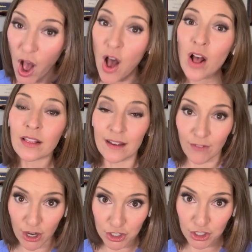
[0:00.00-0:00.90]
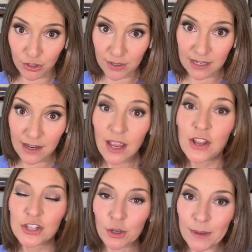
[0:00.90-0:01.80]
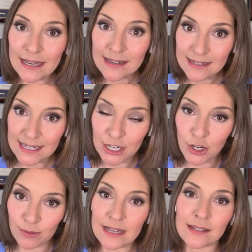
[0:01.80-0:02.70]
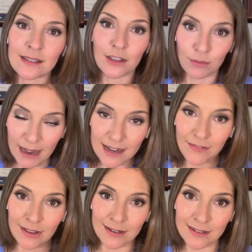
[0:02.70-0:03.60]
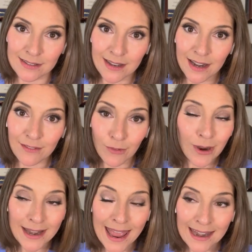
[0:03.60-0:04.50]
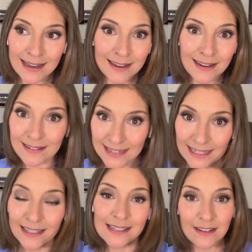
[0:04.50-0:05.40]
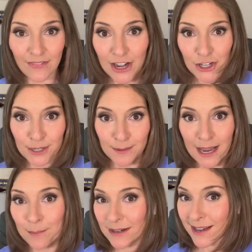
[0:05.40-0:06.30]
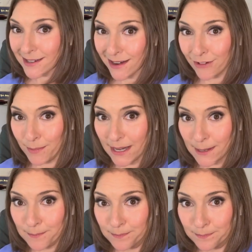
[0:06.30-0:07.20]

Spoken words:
all of our children so that we can decrease the rate of illness and avoid any needless infection and protect everybody.